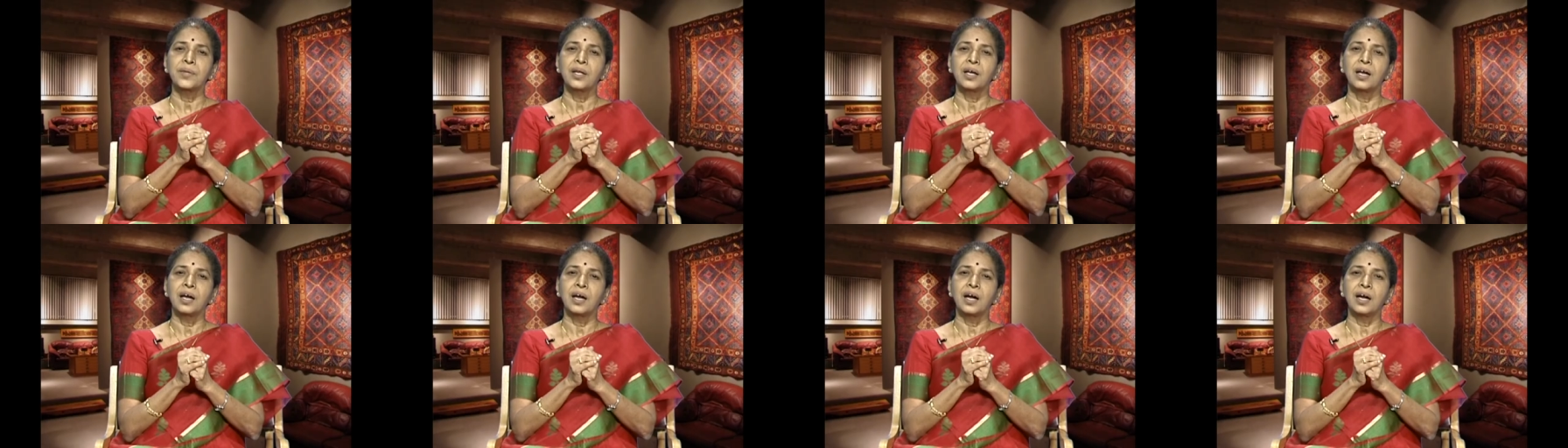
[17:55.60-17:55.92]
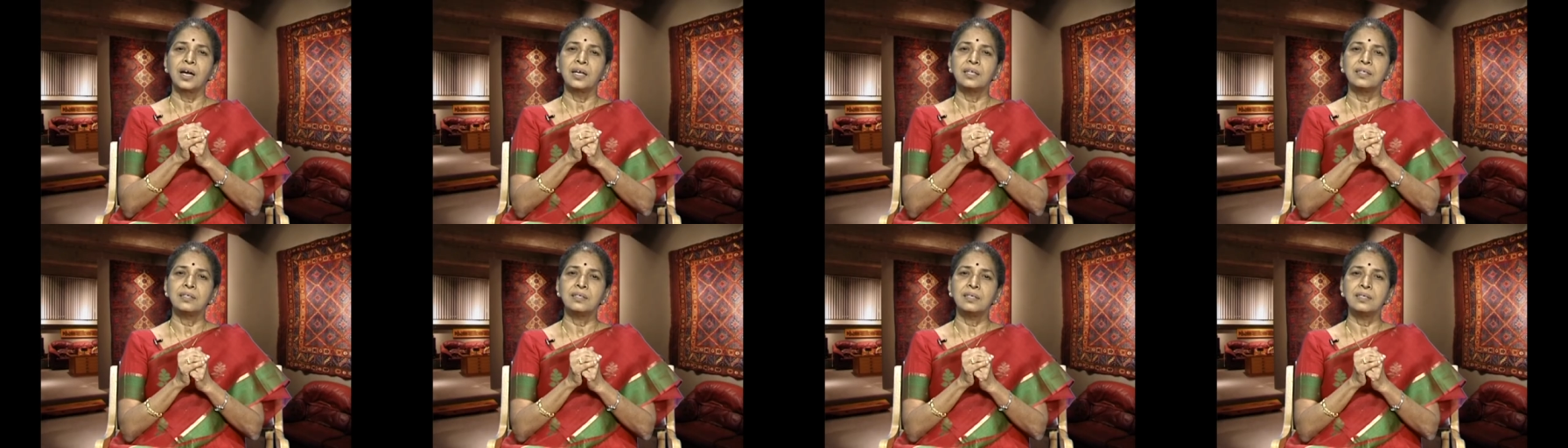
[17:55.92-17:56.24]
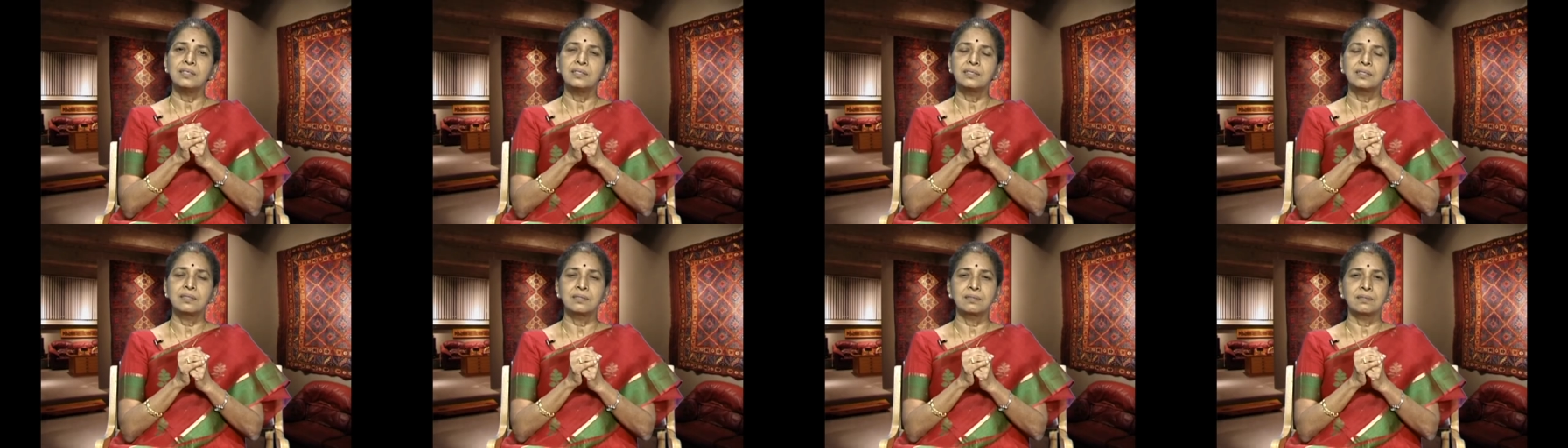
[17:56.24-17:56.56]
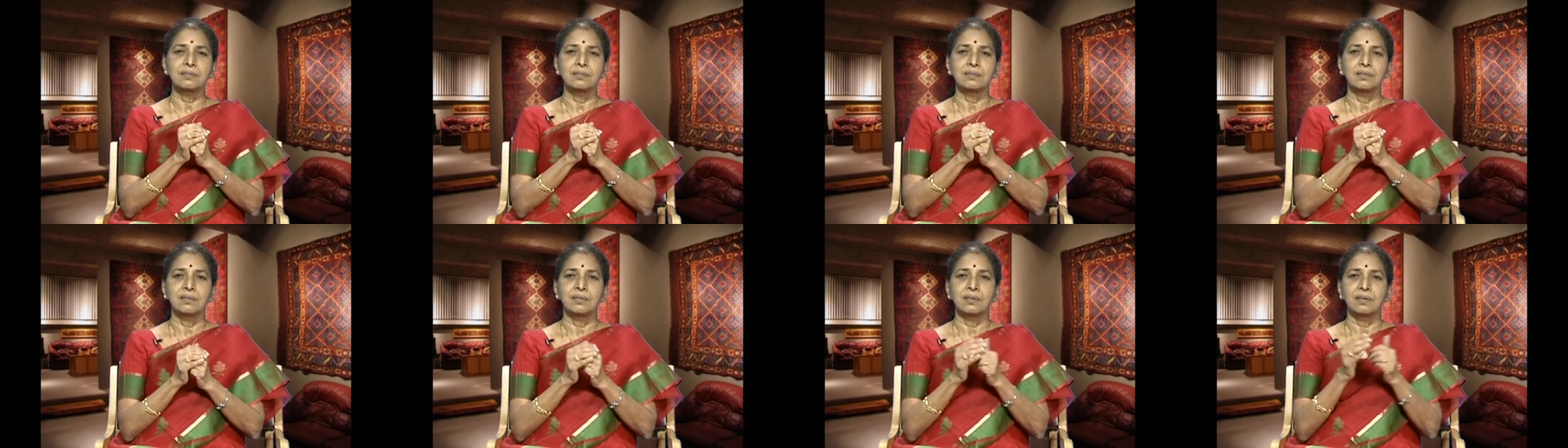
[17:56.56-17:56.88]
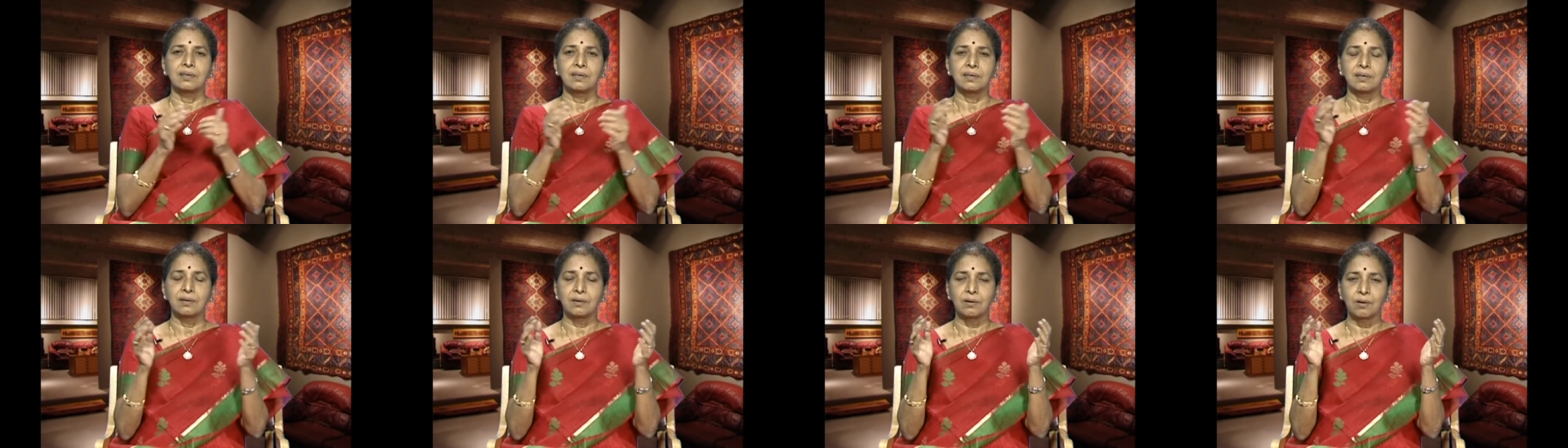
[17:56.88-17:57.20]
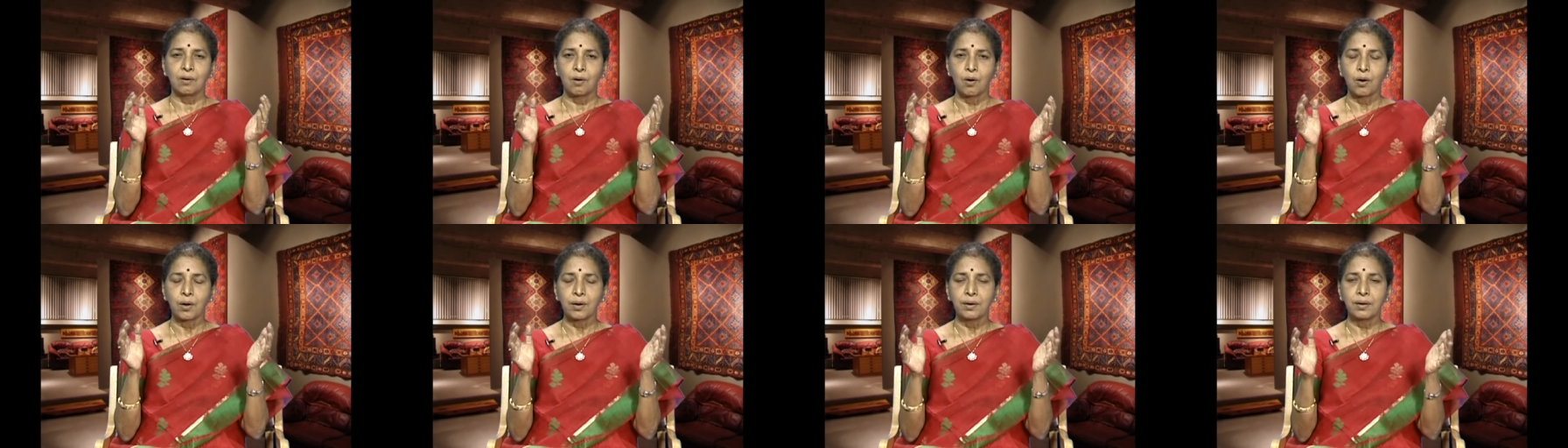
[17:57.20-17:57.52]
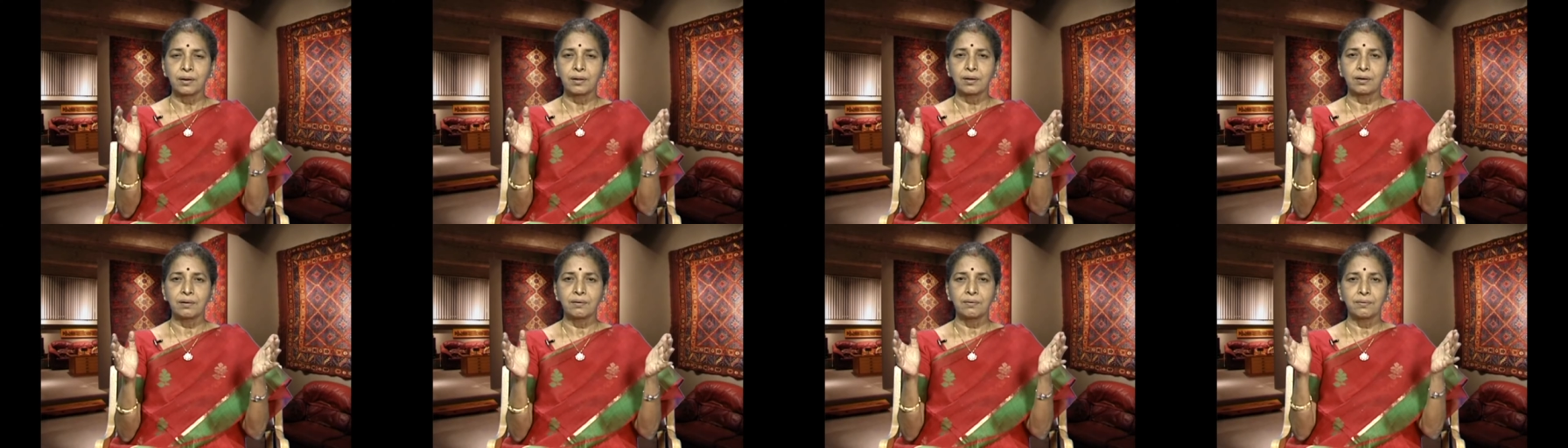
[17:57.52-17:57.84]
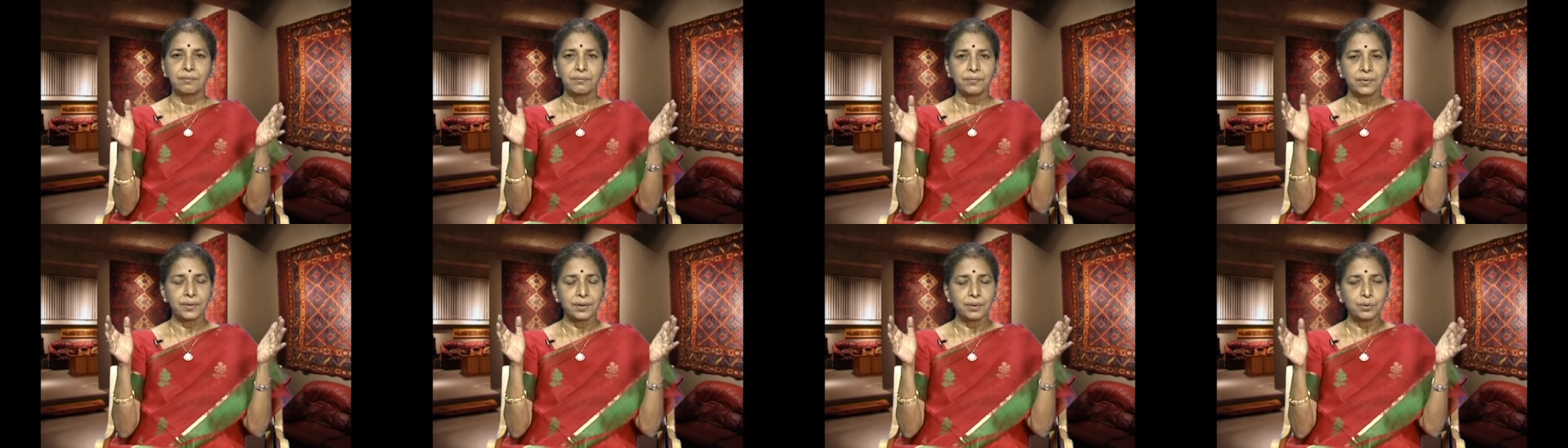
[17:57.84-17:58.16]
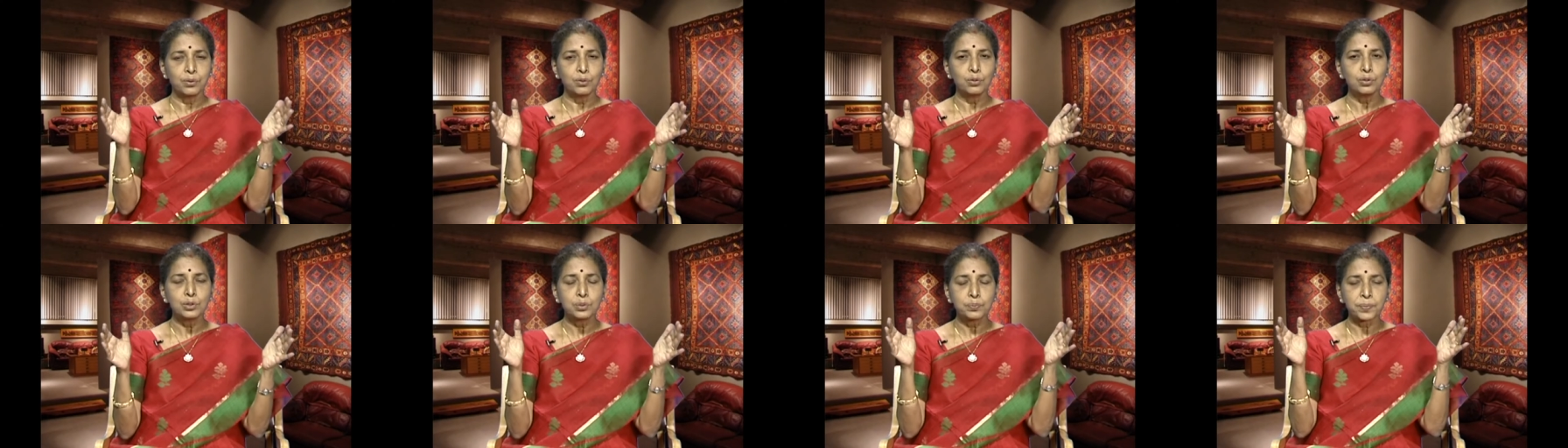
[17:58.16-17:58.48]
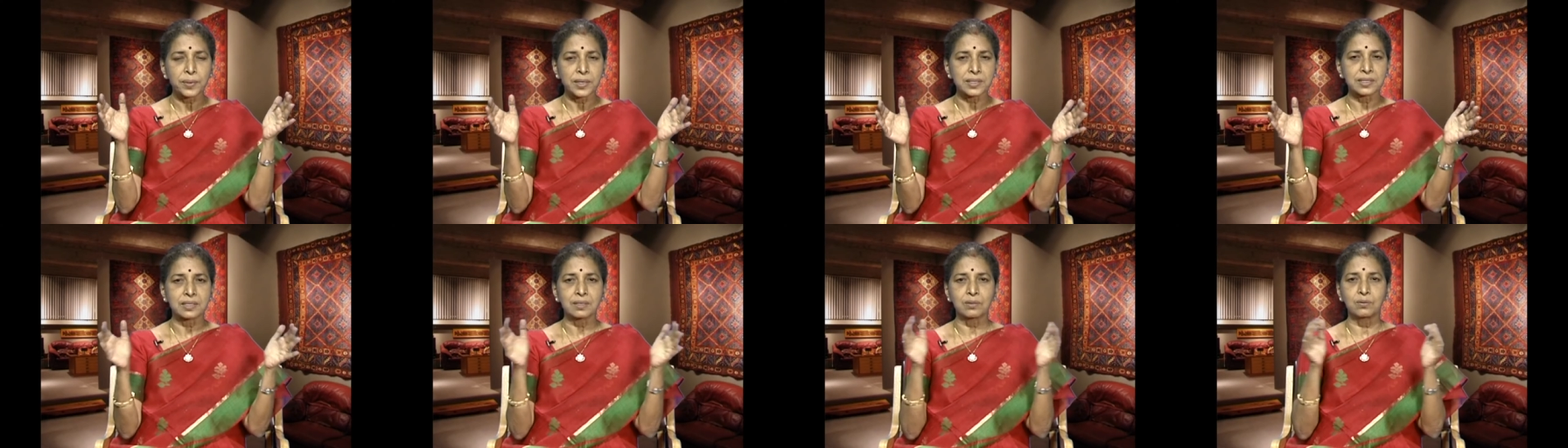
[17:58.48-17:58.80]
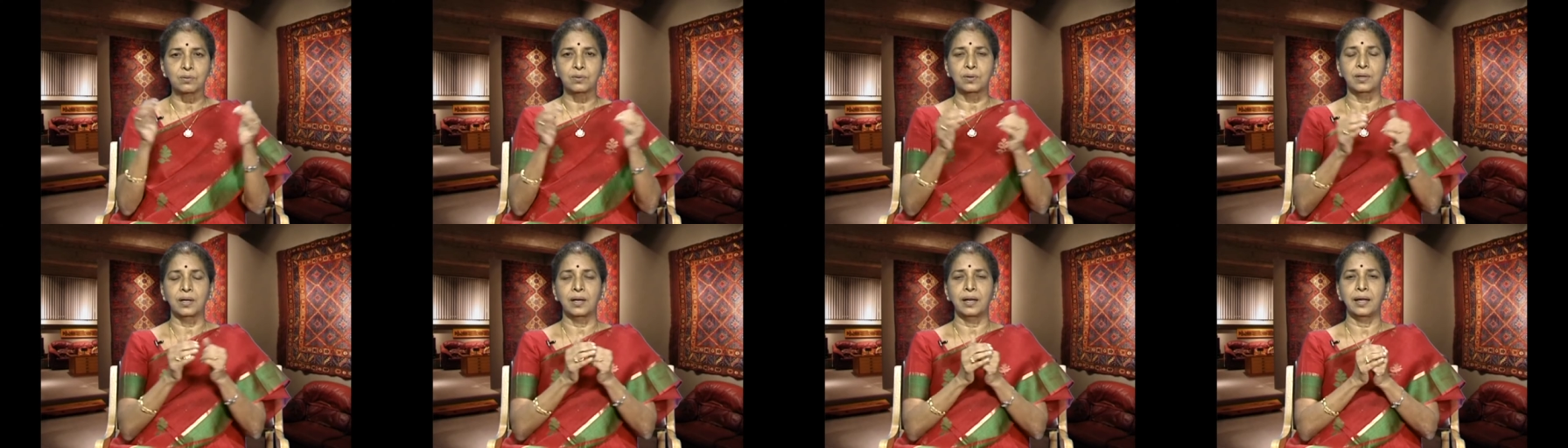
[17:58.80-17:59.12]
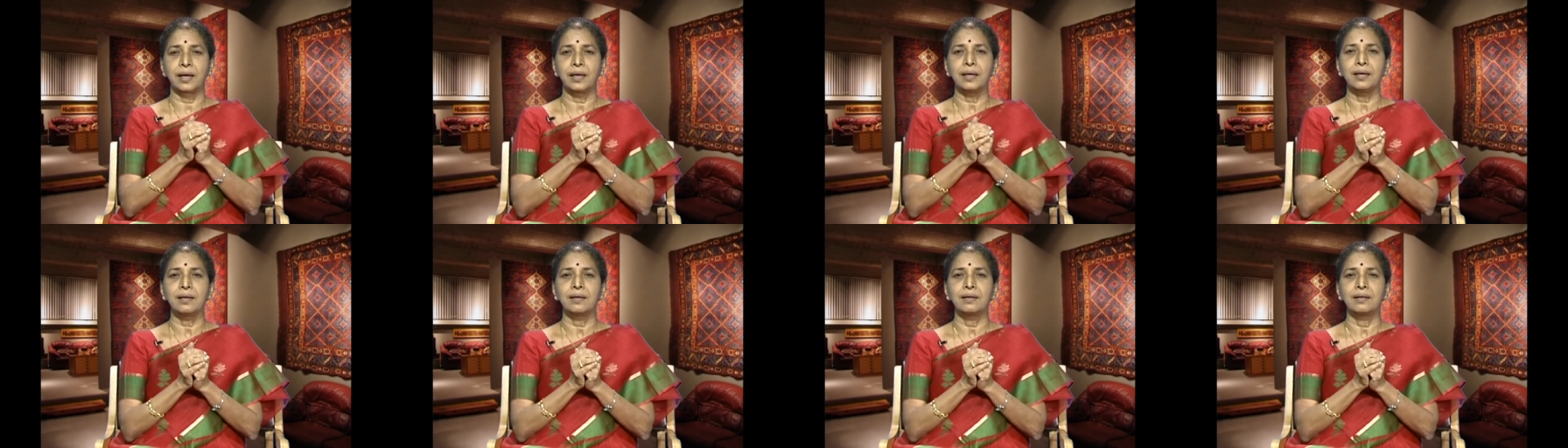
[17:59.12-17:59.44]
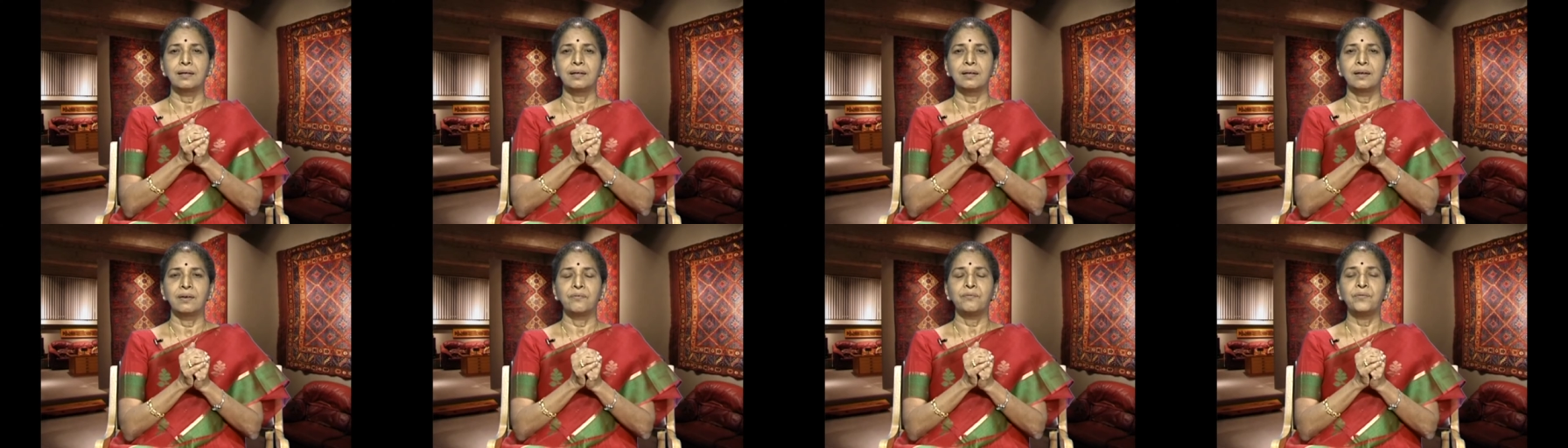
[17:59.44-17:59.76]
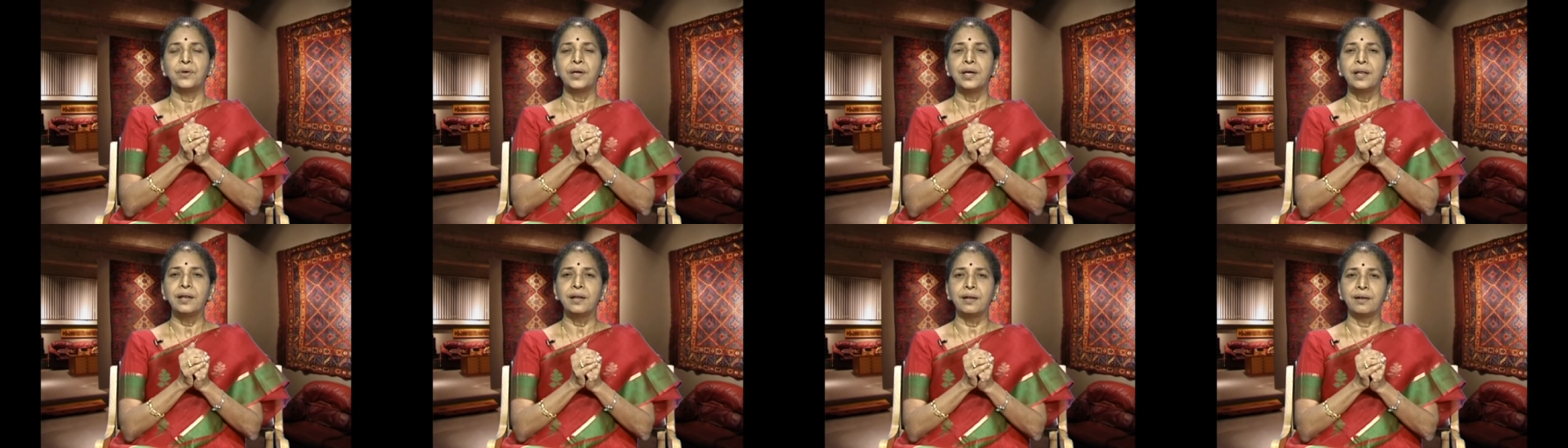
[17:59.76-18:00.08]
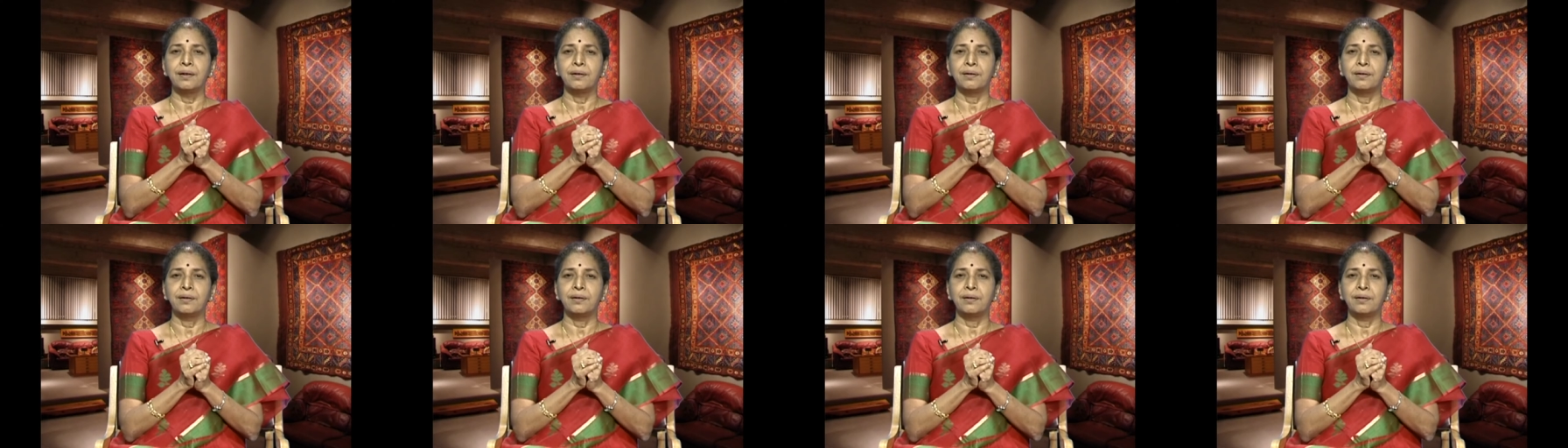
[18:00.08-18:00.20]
and these uh, or very uh, huge pressure cooker like wherein